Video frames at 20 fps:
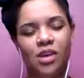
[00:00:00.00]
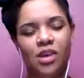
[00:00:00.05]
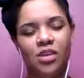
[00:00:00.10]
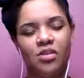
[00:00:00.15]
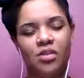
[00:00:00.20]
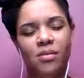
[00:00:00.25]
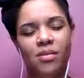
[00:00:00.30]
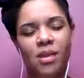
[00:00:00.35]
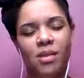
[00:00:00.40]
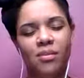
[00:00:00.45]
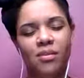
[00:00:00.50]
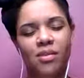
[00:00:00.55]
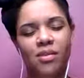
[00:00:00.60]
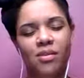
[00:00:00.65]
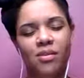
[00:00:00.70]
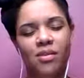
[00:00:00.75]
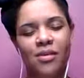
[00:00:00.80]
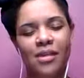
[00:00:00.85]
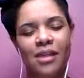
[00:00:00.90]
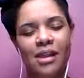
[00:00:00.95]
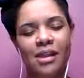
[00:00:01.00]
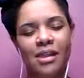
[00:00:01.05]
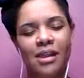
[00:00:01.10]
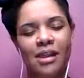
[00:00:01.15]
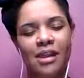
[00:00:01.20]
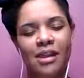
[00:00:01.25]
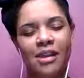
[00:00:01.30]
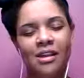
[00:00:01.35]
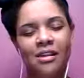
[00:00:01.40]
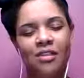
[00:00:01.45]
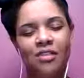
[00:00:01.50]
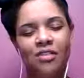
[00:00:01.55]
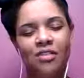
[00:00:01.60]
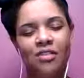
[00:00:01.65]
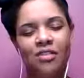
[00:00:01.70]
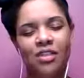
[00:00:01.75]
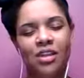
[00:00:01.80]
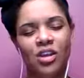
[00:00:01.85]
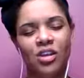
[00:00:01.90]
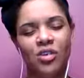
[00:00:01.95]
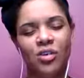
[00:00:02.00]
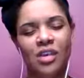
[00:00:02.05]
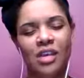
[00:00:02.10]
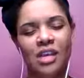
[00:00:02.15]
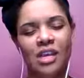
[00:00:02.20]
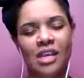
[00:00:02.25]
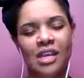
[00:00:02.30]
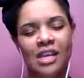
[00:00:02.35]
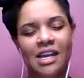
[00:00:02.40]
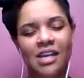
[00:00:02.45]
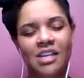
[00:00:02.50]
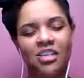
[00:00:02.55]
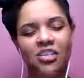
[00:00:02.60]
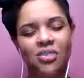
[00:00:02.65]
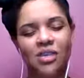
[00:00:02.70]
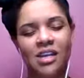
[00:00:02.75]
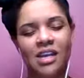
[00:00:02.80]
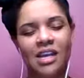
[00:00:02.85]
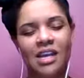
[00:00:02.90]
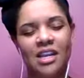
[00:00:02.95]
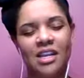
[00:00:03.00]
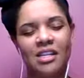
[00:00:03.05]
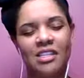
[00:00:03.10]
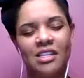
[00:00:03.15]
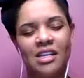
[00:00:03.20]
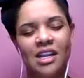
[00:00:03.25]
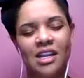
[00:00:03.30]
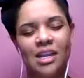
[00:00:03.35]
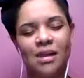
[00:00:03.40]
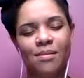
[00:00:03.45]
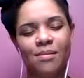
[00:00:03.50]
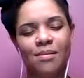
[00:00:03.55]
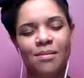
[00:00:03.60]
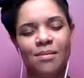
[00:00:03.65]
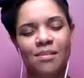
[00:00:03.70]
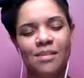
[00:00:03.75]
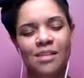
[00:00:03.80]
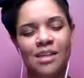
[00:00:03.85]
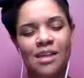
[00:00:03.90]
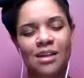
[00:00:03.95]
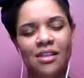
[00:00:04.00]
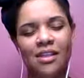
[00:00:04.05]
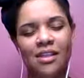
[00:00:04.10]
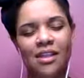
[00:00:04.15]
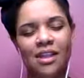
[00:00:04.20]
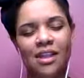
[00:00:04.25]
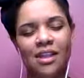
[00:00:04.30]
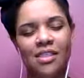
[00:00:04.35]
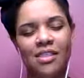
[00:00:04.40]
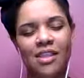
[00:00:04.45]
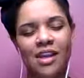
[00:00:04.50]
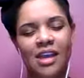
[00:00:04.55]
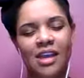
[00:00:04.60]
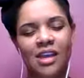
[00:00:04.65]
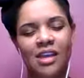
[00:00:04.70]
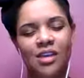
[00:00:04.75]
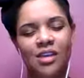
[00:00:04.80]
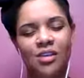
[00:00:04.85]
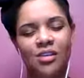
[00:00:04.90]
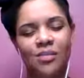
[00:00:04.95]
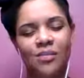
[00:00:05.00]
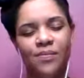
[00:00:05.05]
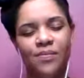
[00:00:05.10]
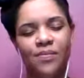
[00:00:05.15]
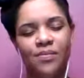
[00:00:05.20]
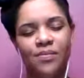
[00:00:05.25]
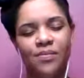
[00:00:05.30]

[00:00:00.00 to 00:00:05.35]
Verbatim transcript: you remember where that light is so that you can connect to it at any time. Tell the light, thank you.